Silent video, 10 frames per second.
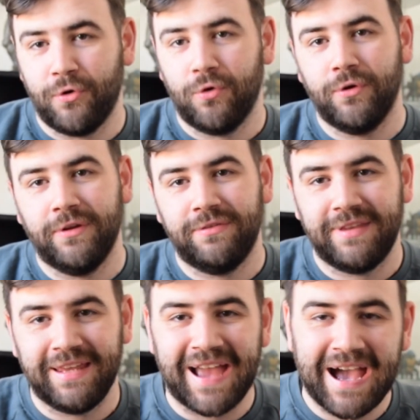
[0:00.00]
ordered
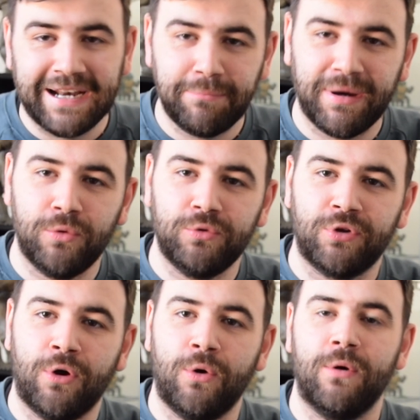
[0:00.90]
the Annabelle
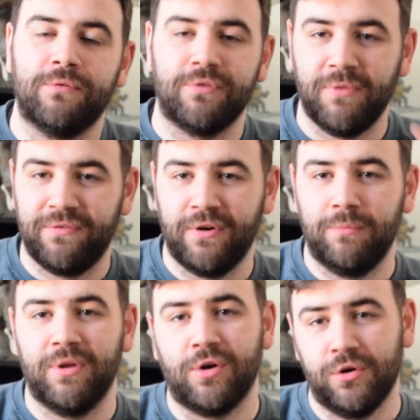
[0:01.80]
doll from the
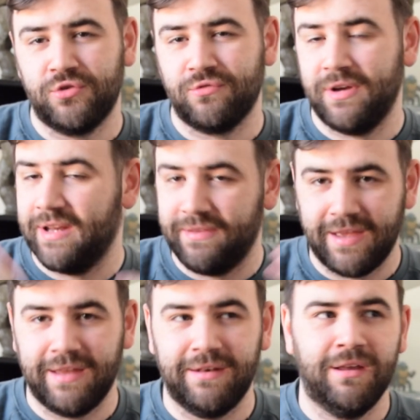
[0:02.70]
film The Conjuring, and
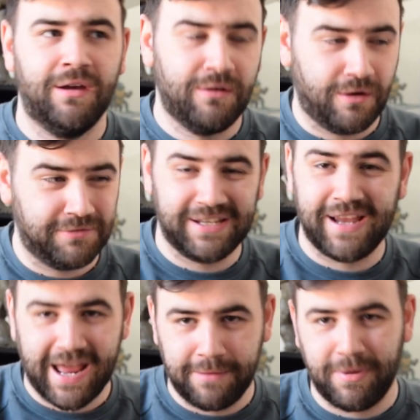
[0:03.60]
then obviously
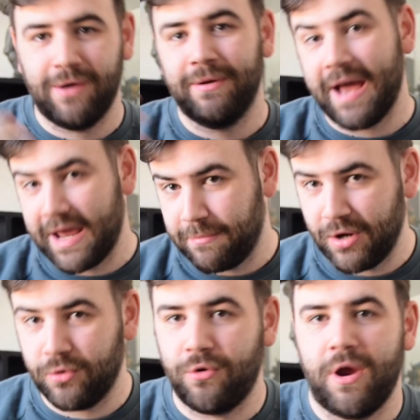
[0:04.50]
Annabelle and
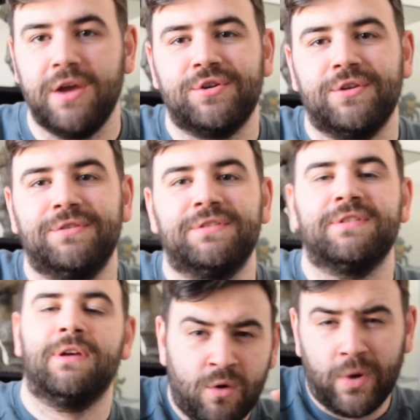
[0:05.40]
Annabelle
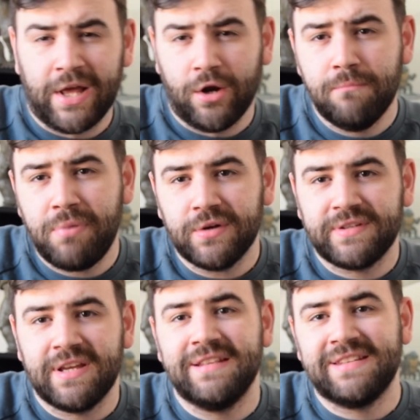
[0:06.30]
Creations. We're going to
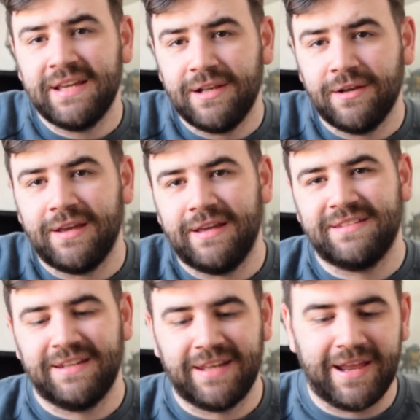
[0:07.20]
unbox it and take a look at it
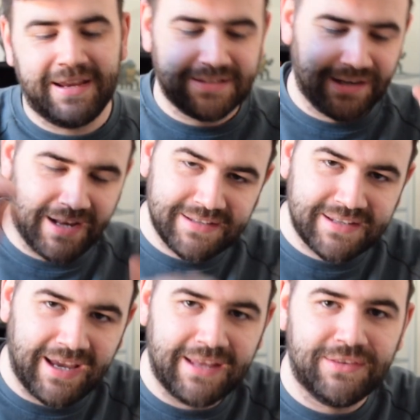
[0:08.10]
today. So let's
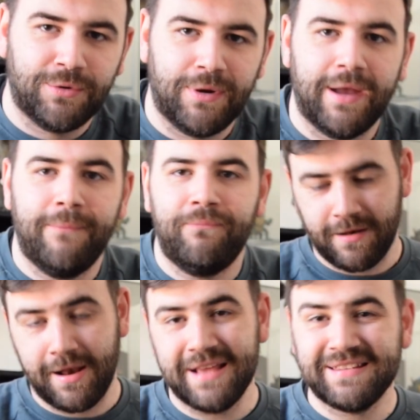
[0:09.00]
get into it.
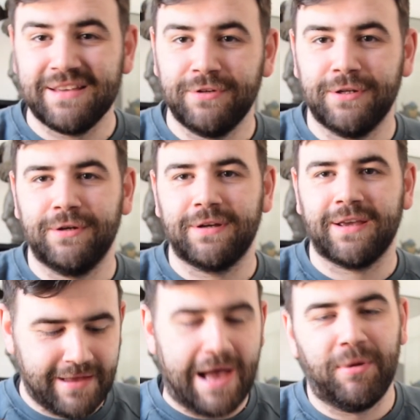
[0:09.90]
Let's have a look
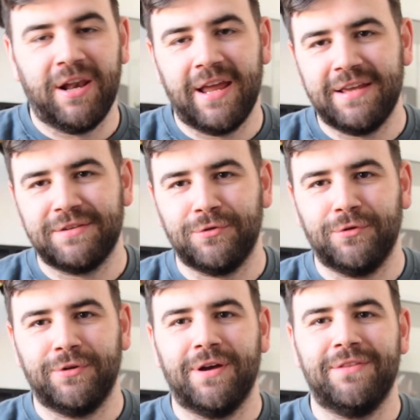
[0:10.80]
at my latest
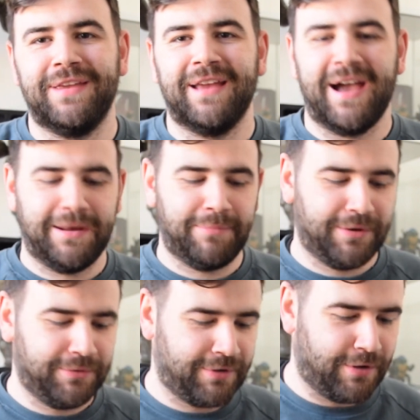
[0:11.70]
order, the
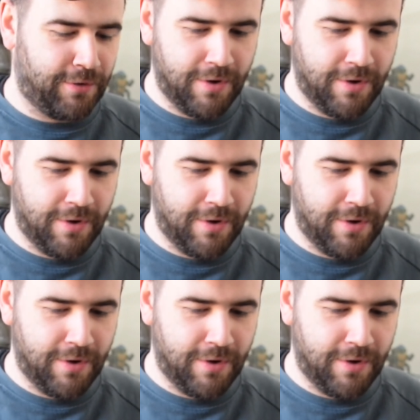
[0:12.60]
Annabelle doll.